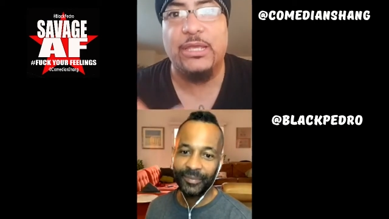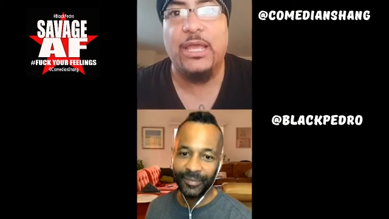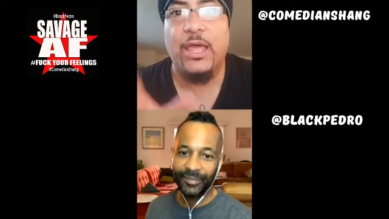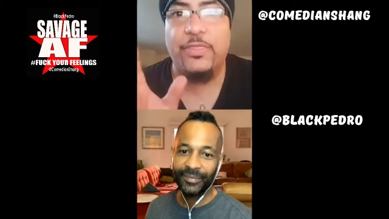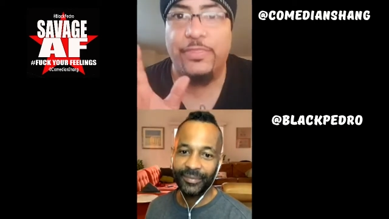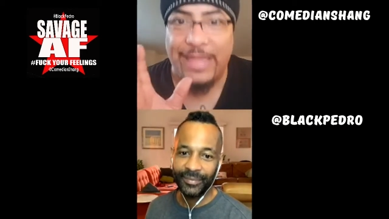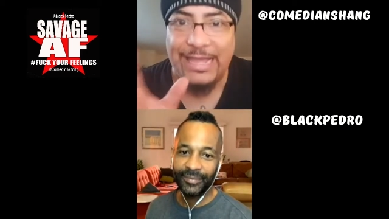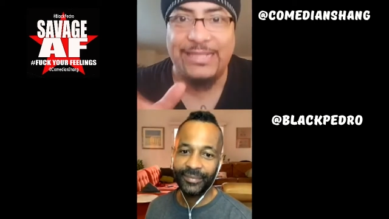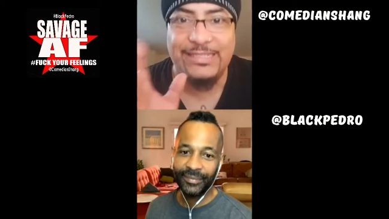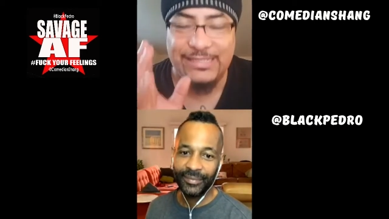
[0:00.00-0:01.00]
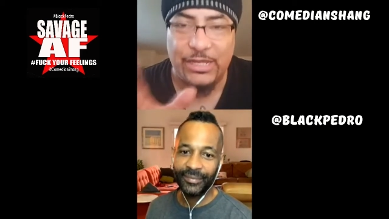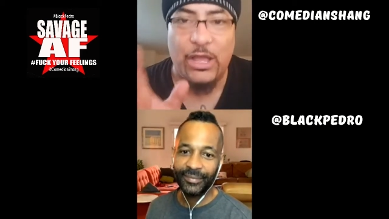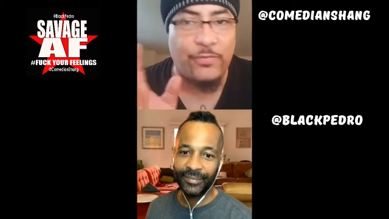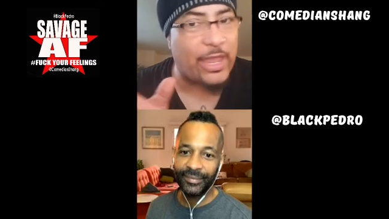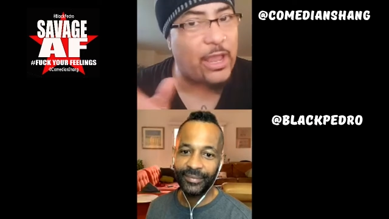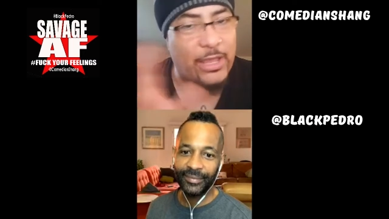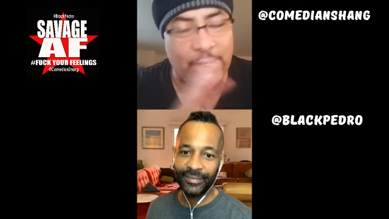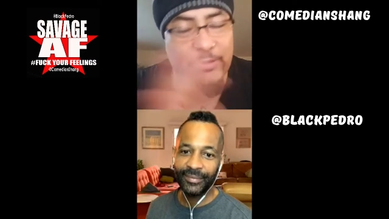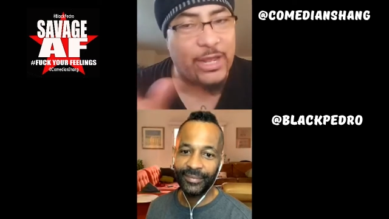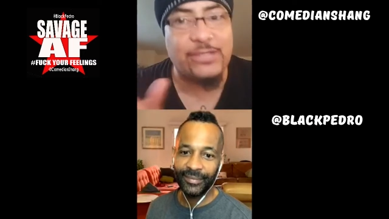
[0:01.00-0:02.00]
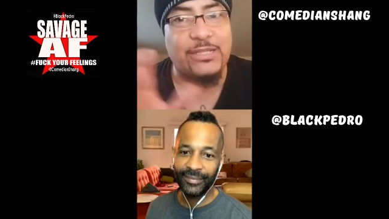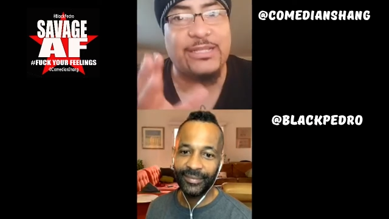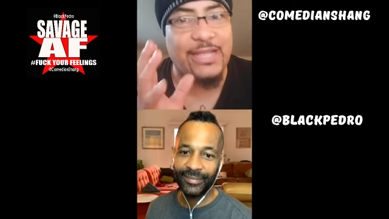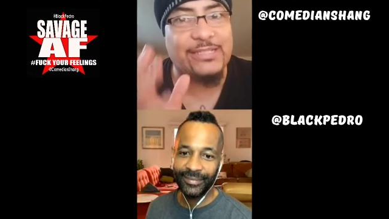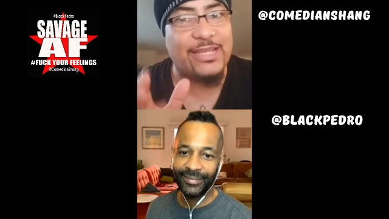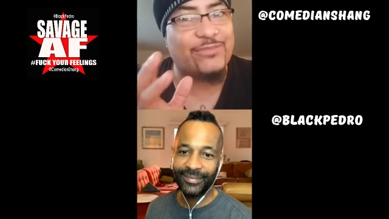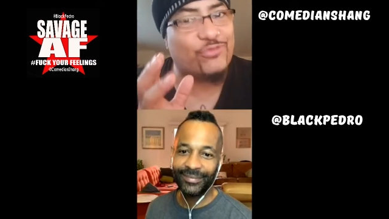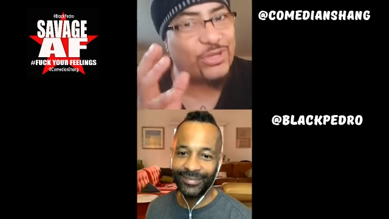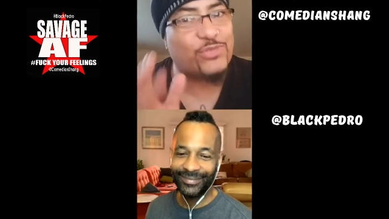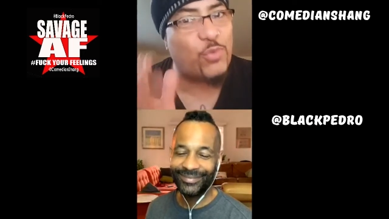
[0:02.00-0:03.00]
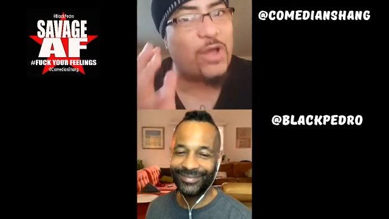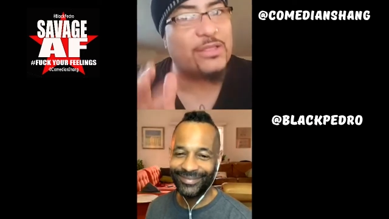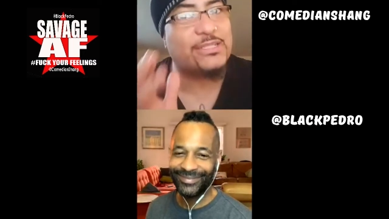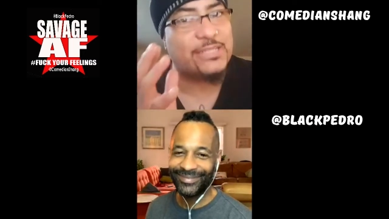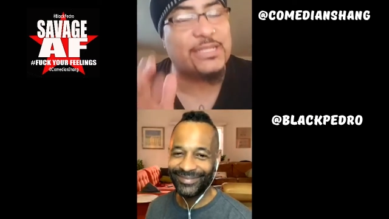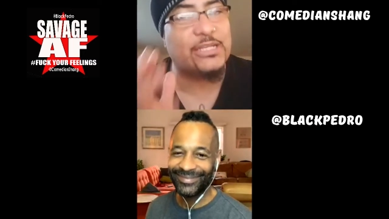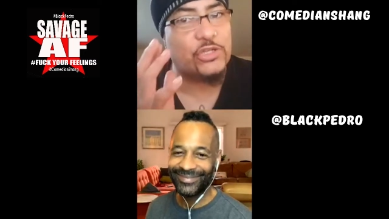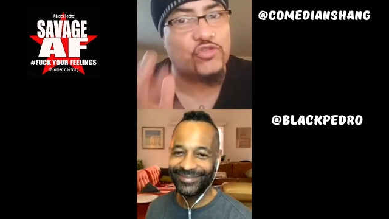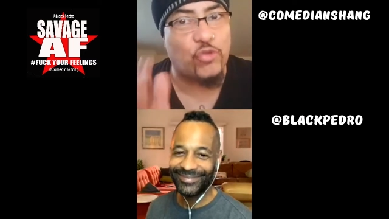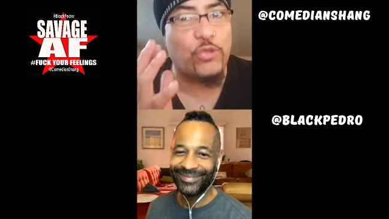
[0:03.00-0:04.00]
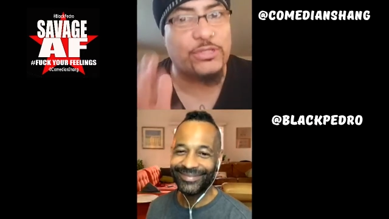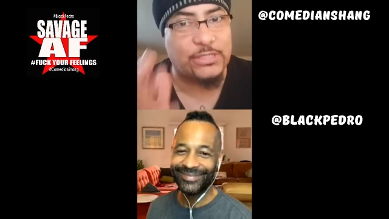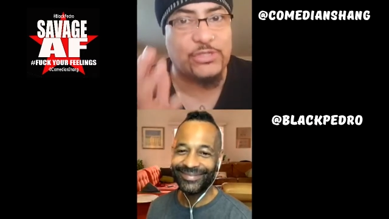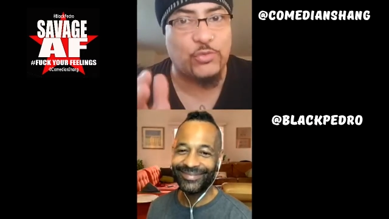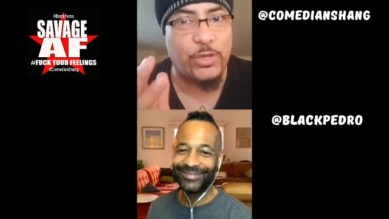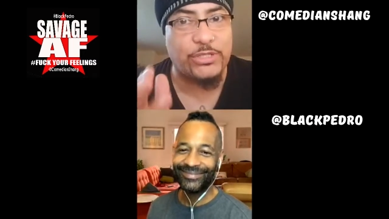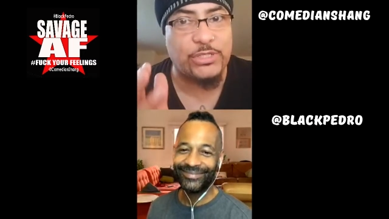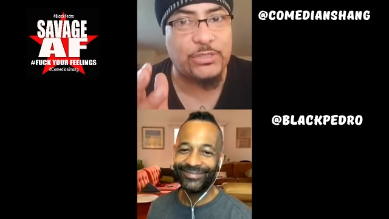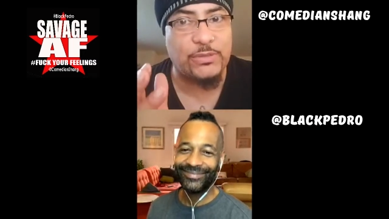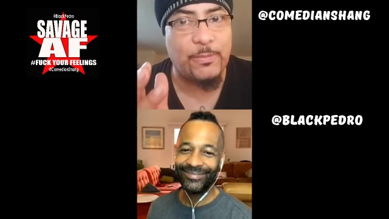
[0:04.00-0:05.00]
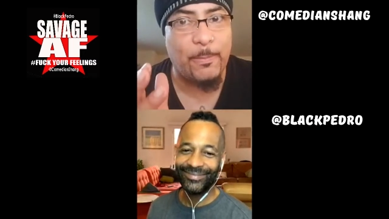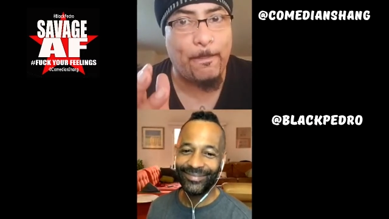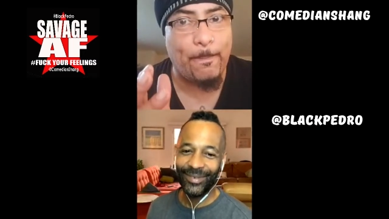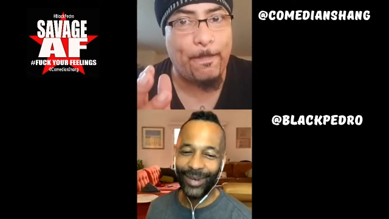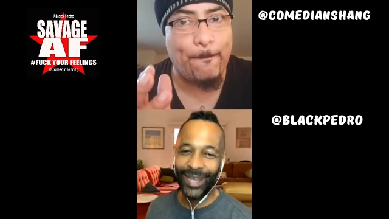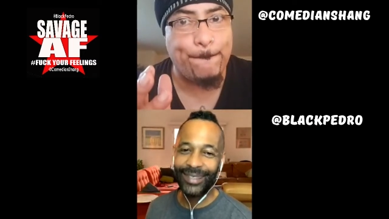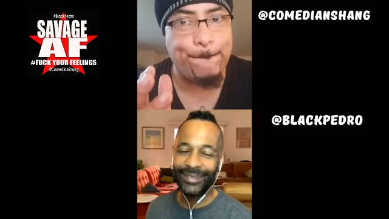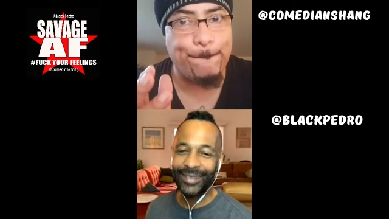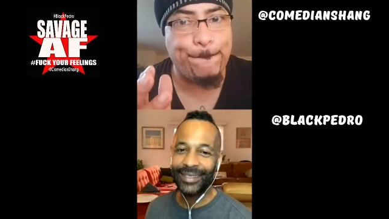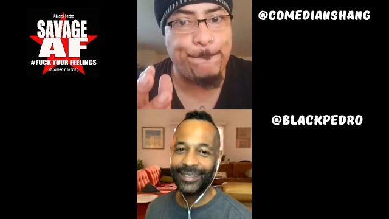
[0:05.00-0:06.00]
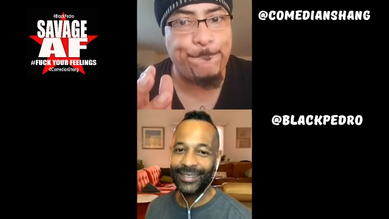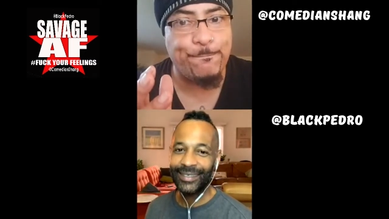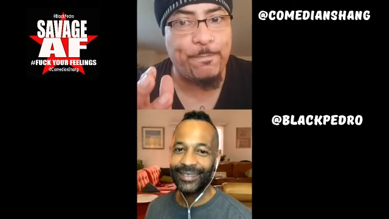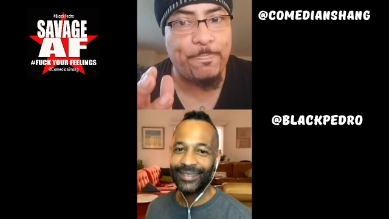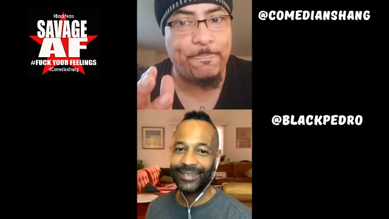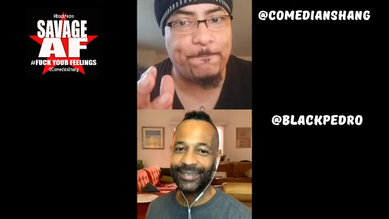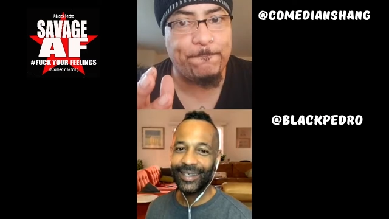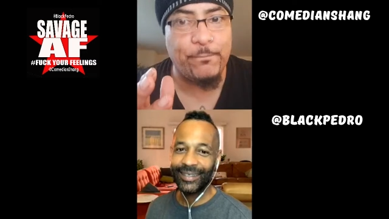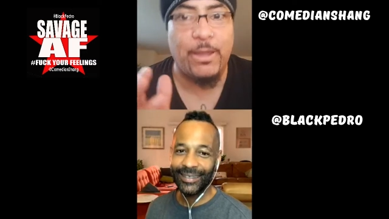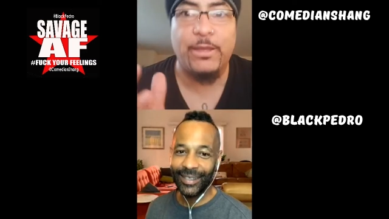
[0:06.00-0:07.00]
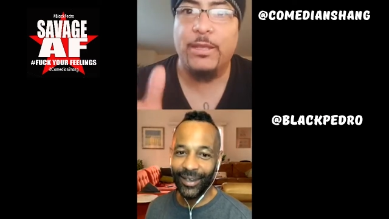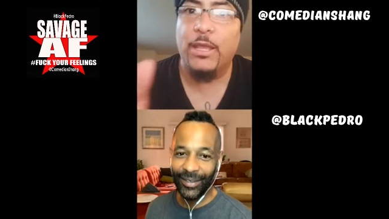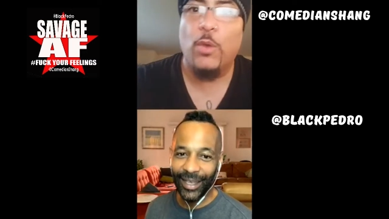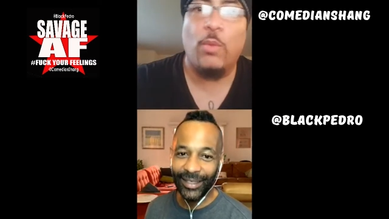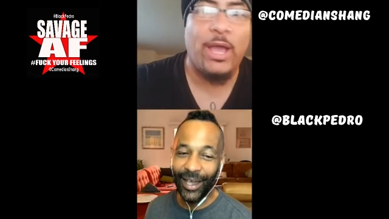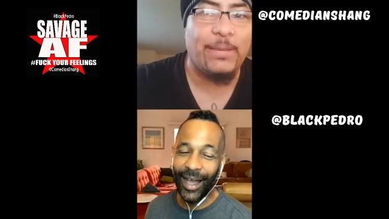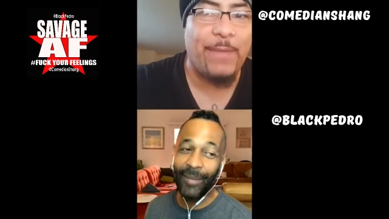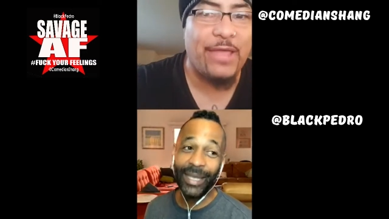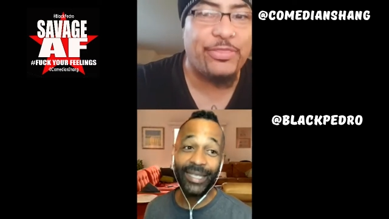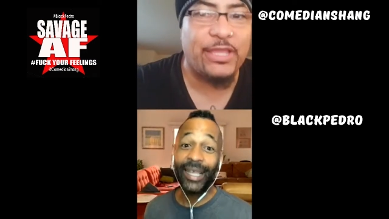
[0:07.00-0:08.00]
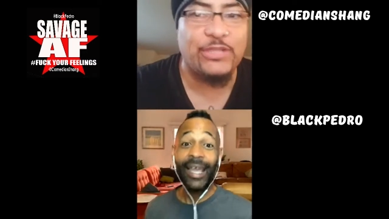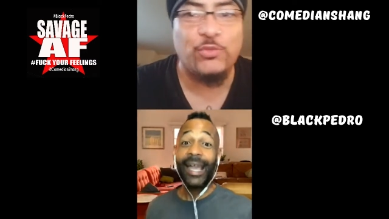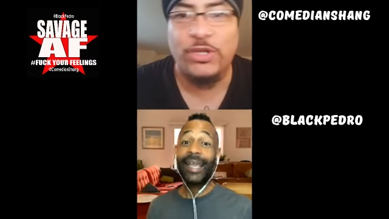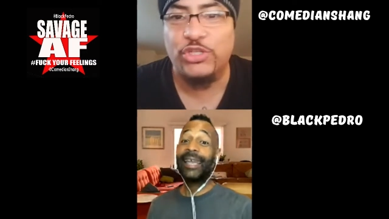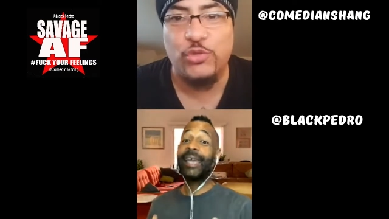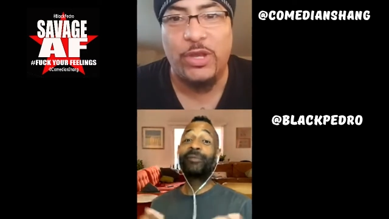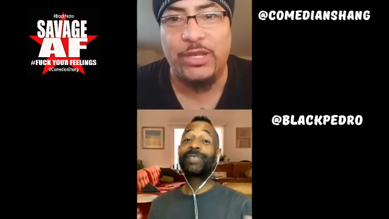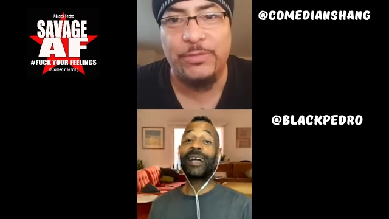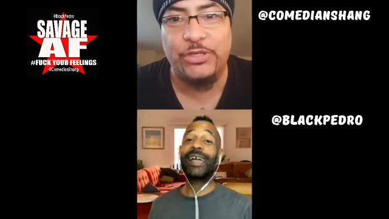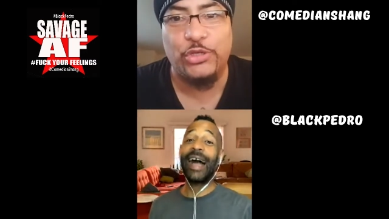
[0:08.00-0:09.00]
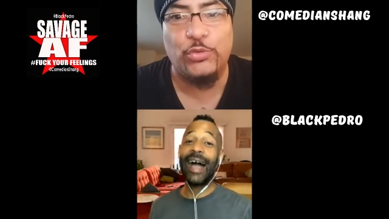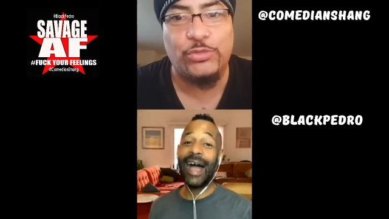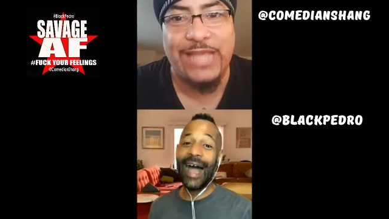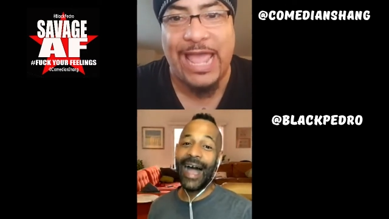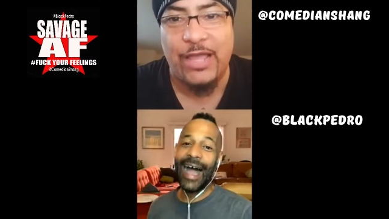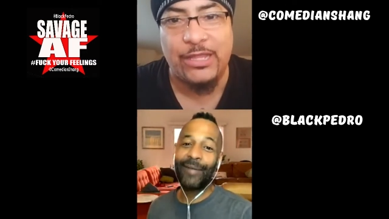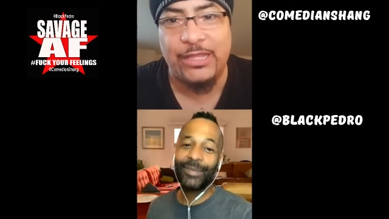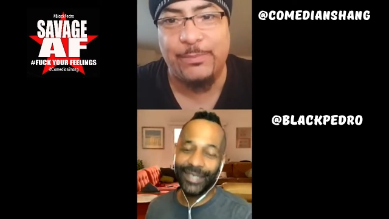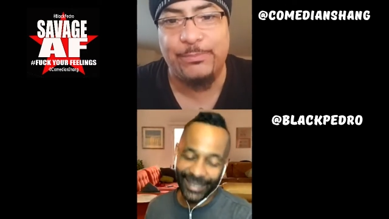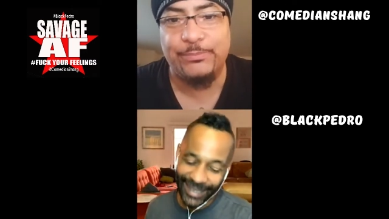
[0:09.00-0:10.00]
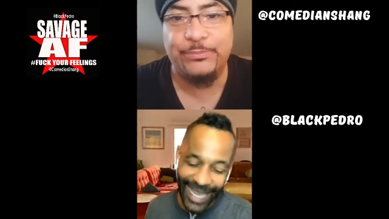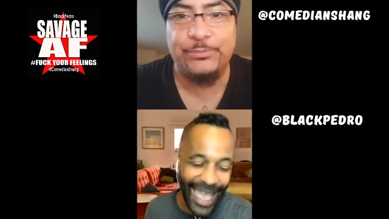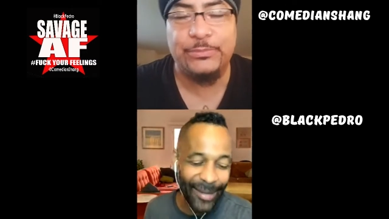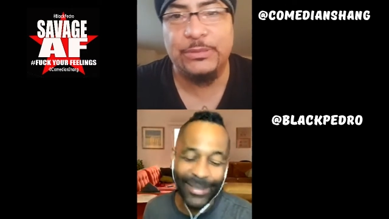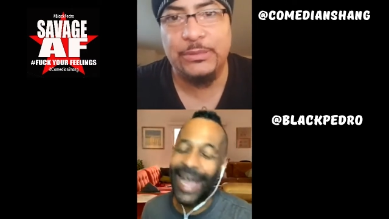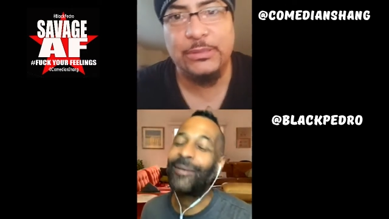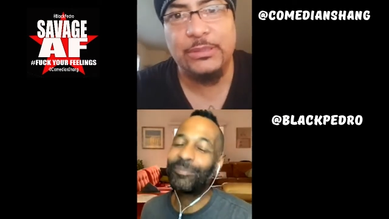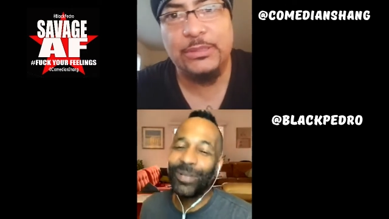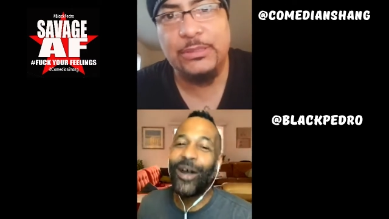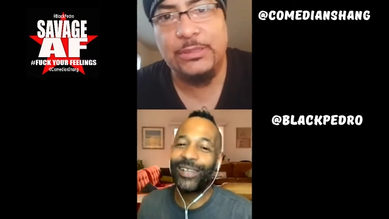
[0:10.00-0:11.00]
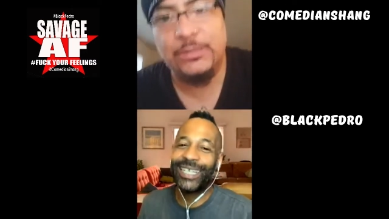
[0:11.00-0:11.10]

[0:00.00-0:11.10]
Speaker 1: they said Chris Wallace didn't control the situation.
Speaker 2: Right. Man. No. And my thing is, what do you want him to do? Tackling? I'm calling it